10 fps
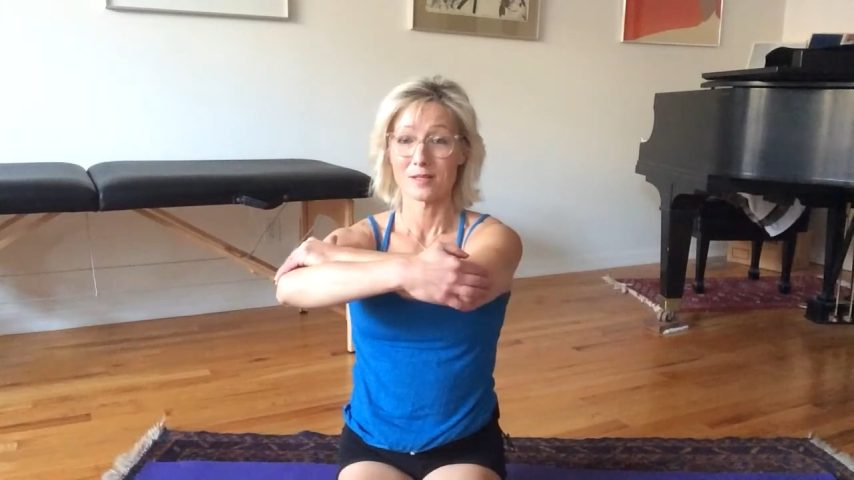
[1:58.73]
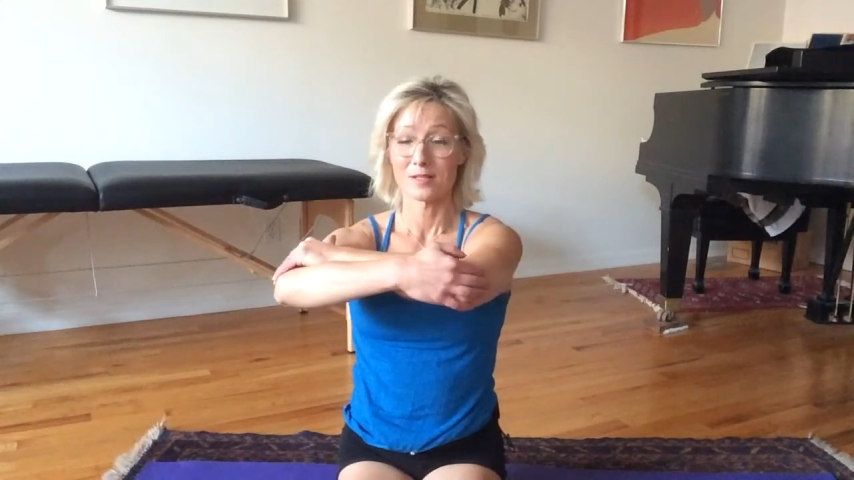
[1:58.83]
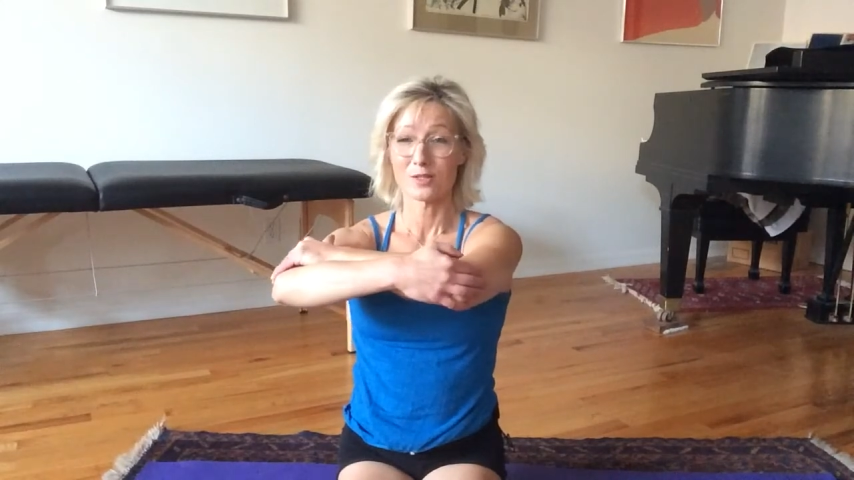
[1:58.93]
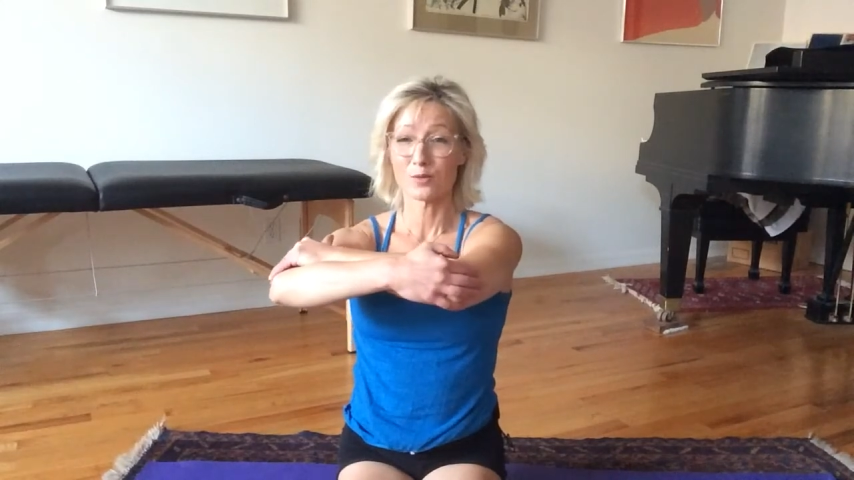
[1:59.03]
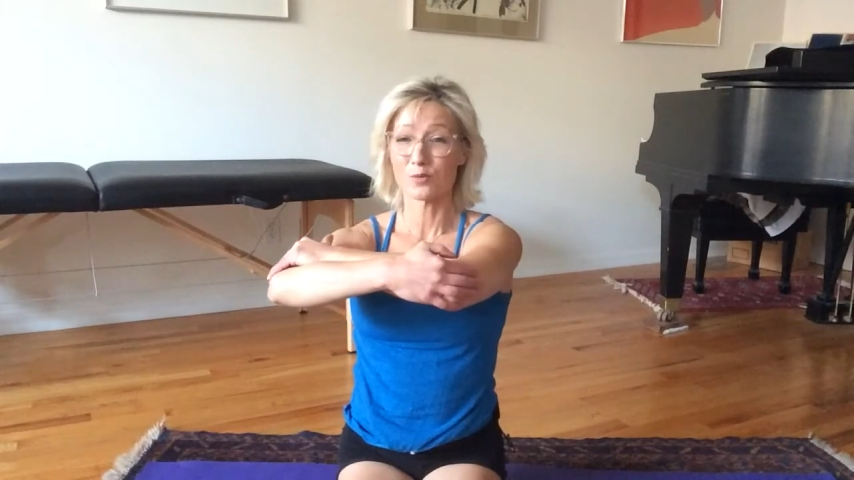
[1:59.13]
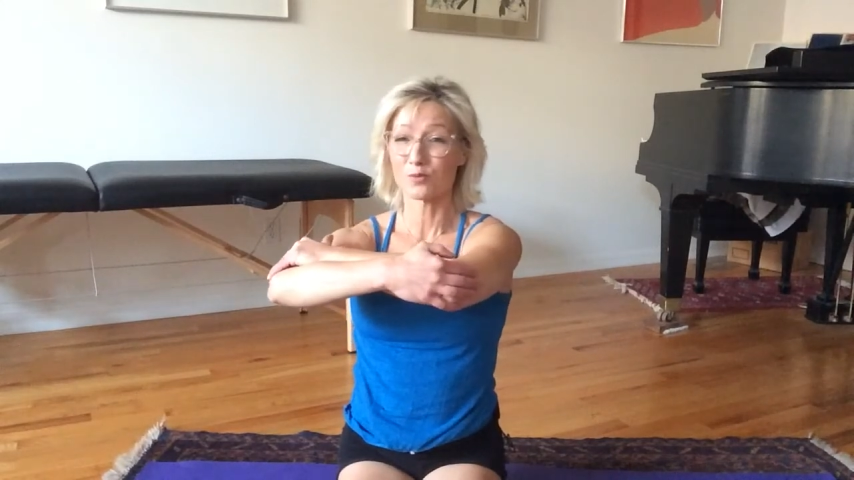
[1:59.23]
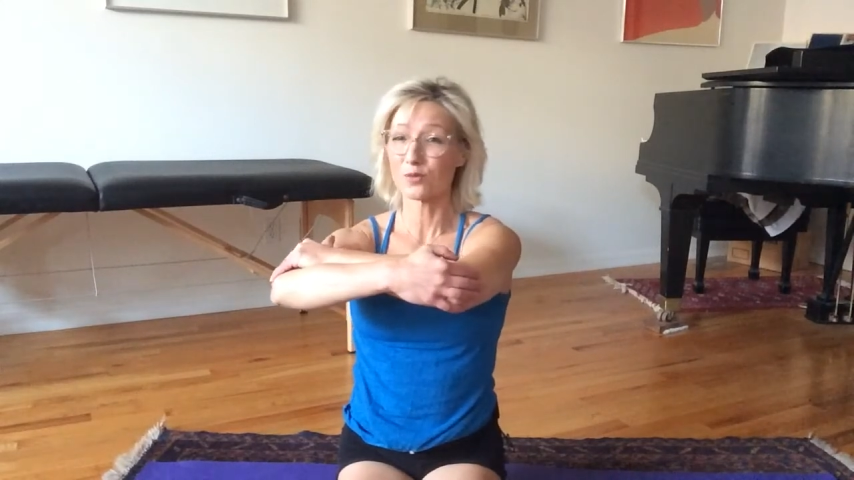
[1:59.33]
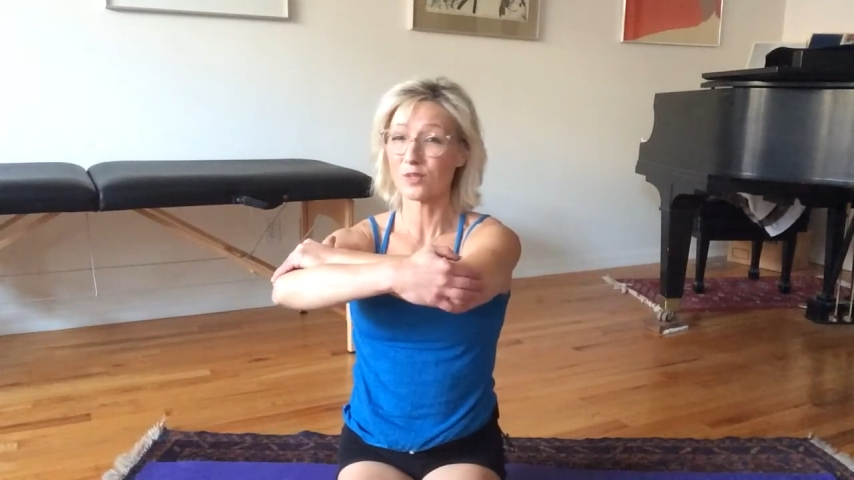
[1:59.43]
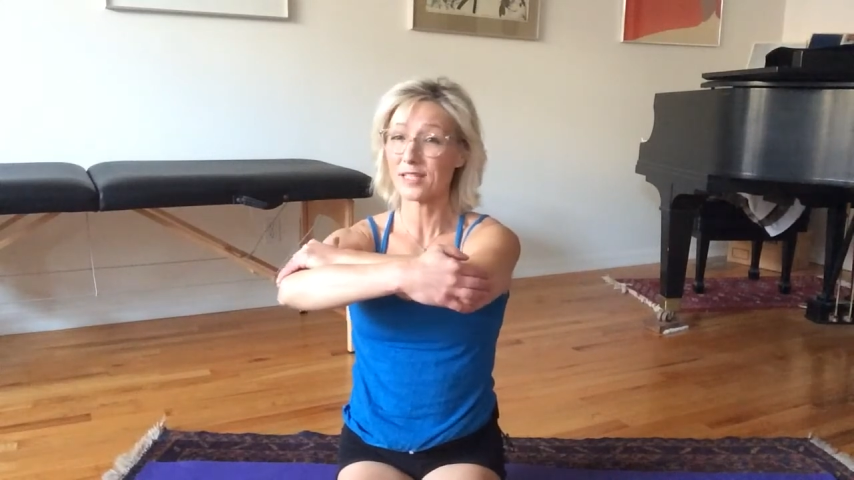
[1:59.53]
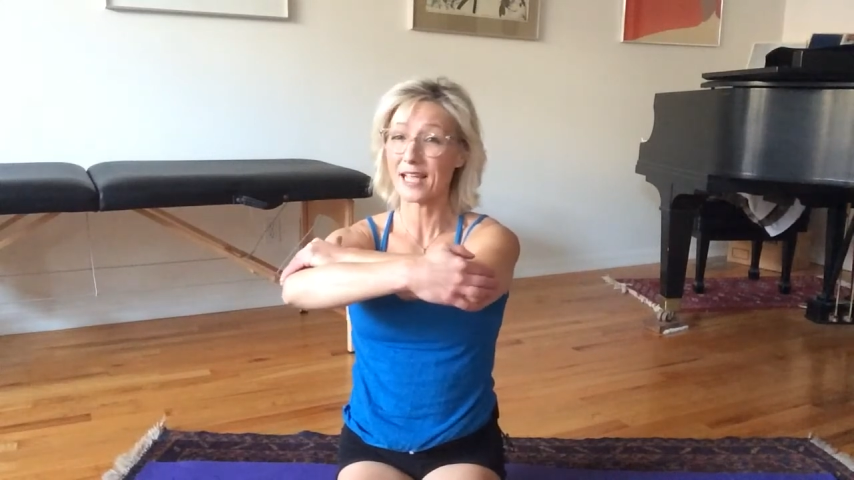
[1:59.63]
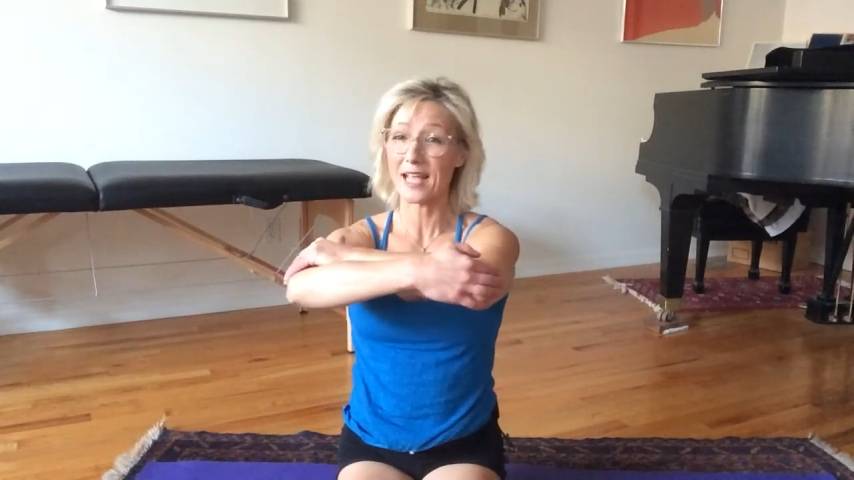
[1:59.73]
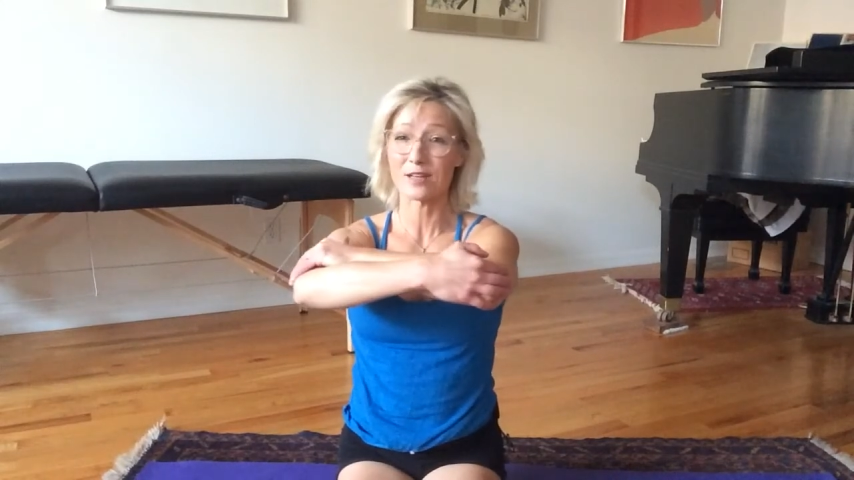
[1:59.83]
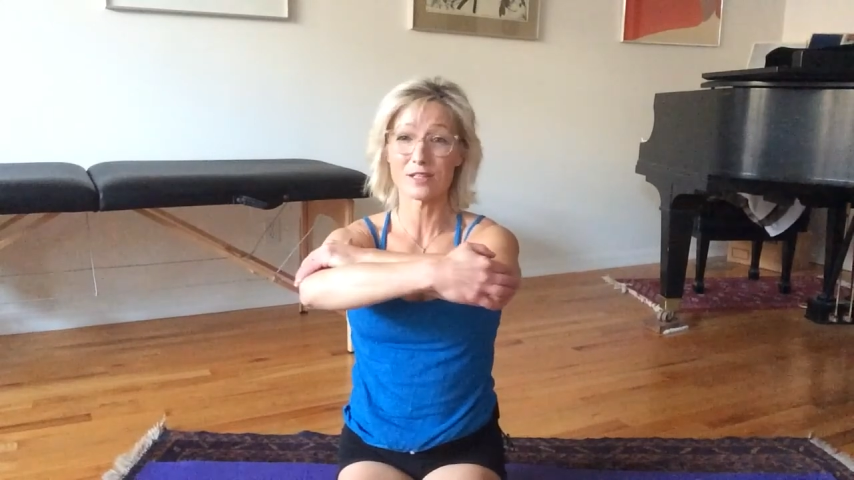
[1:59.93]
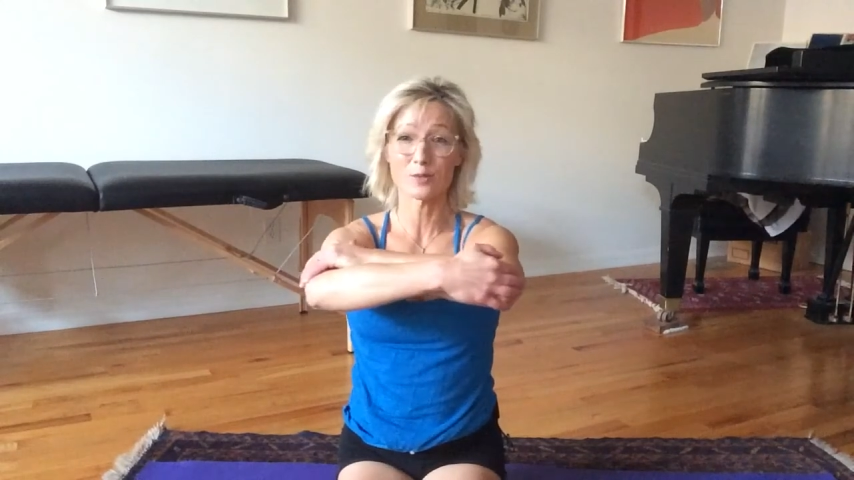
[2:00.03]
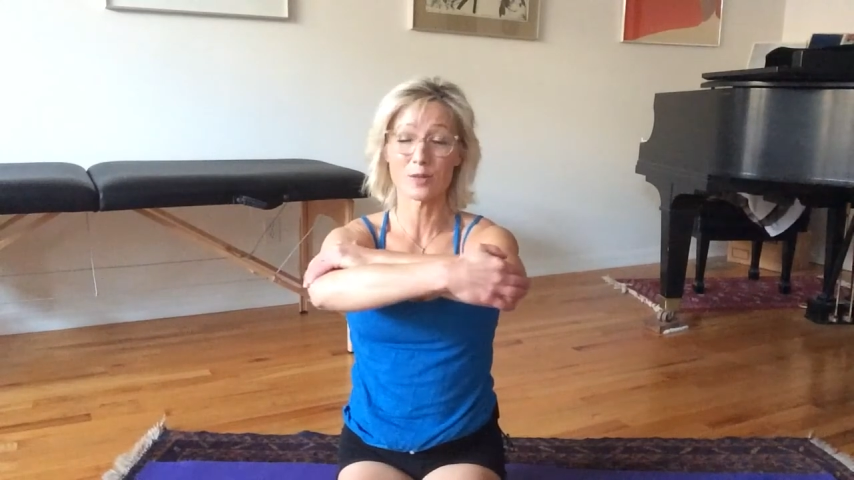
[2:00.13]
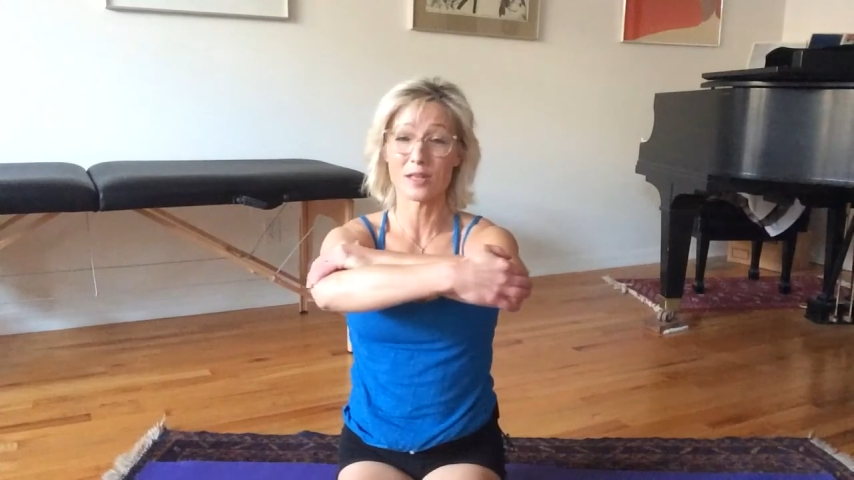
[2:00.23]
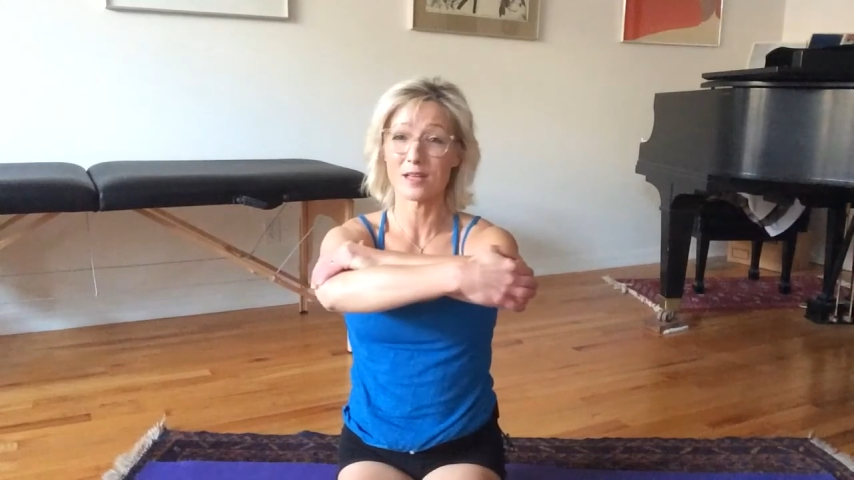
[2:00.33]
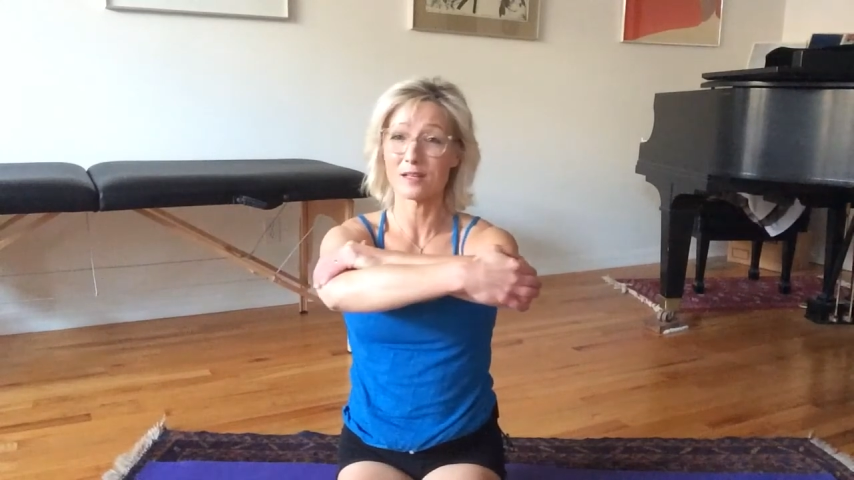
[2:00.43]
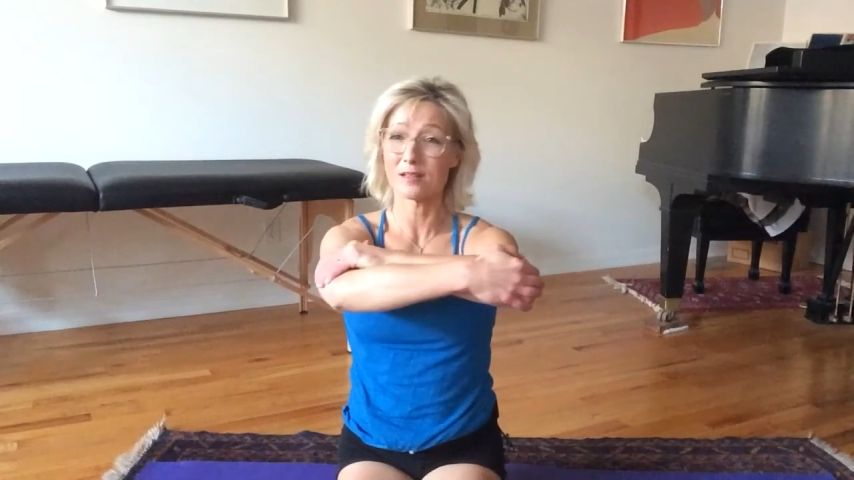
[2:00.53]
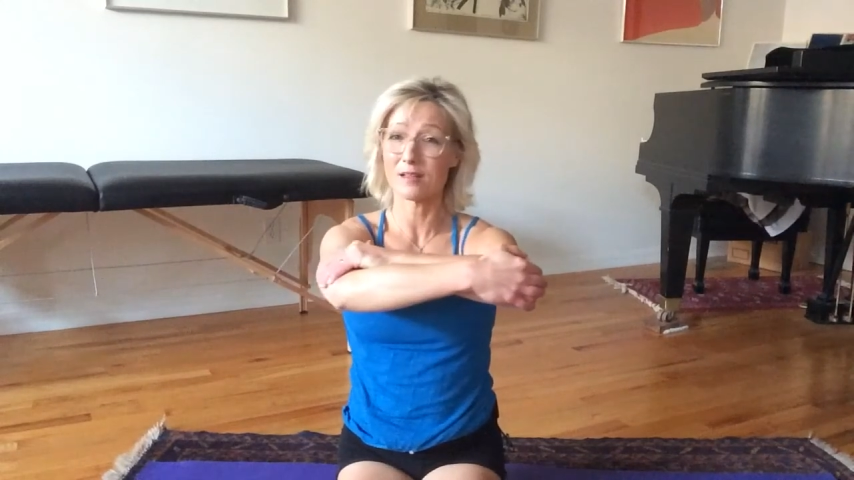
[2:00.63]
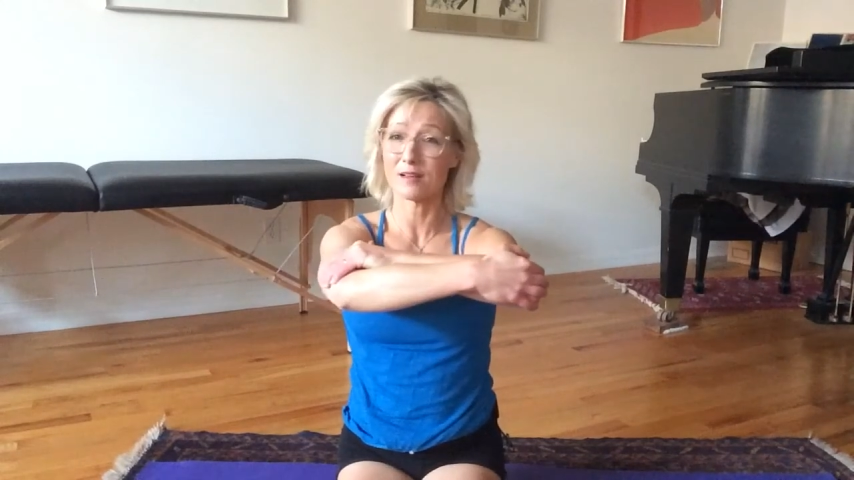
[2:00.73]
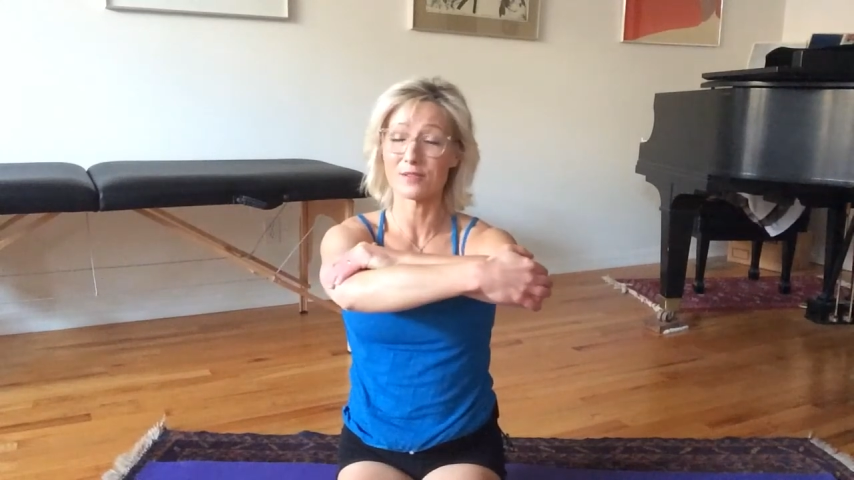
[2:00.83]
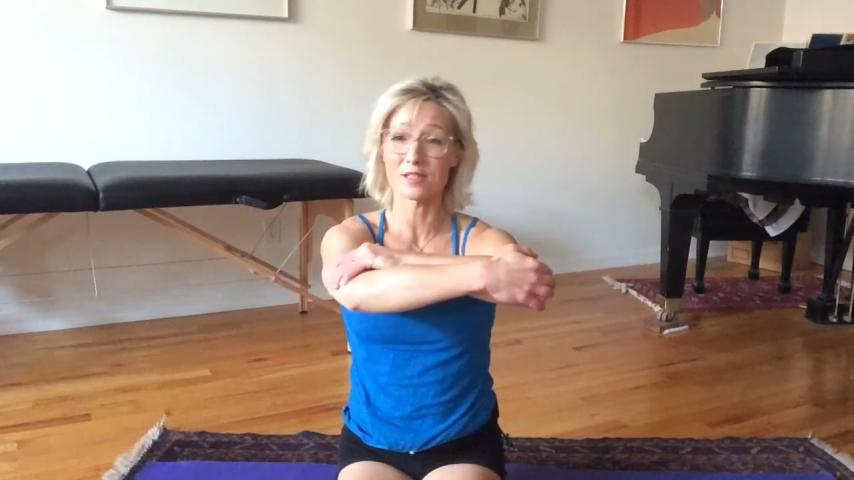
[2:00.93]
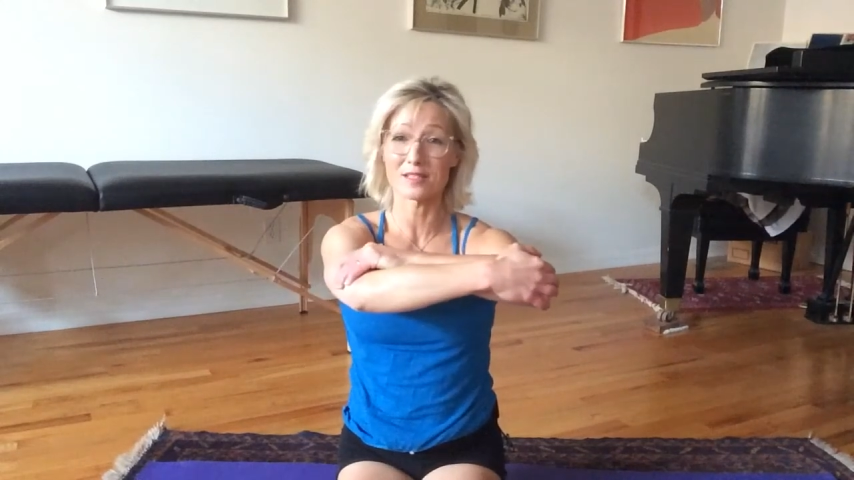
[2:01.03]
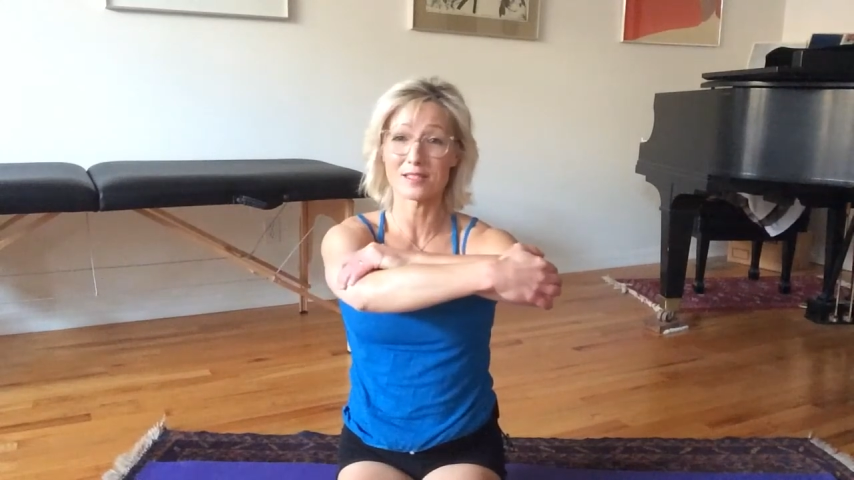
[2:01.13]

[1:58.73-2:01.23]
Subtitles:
So really handle this with kid gloves because,